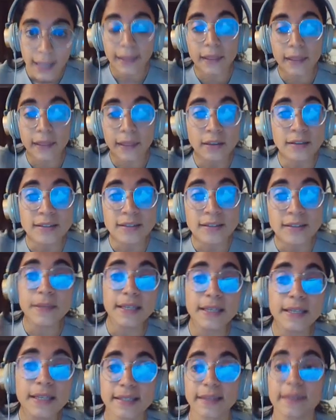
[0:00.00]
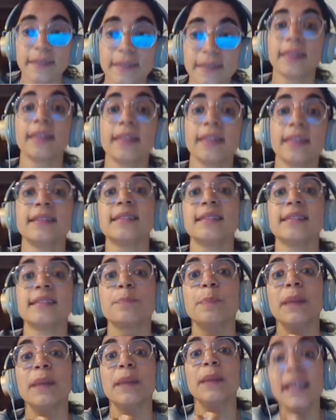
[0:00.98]
then this means that the
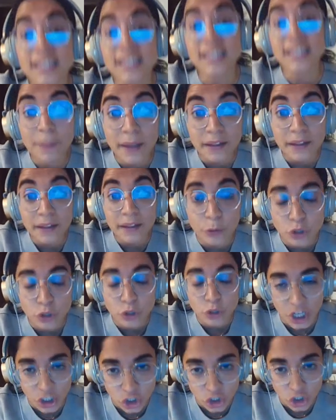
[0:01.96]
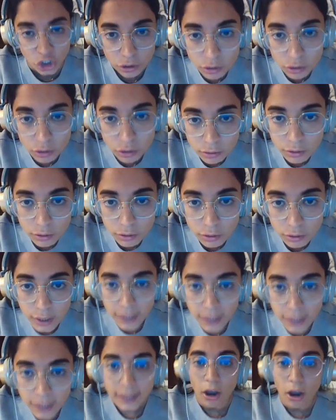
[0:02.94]
displacement projection
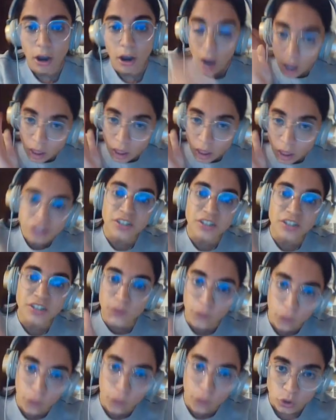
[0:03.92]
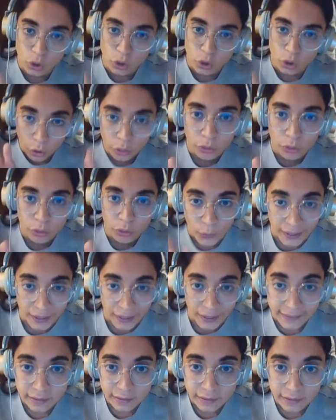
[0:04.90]
on this force, on the
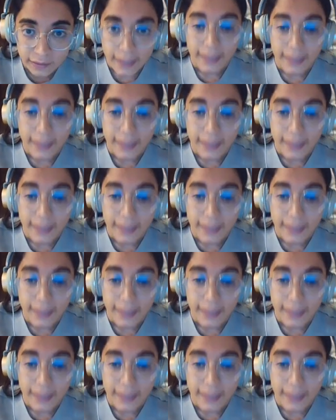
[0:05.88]
weight,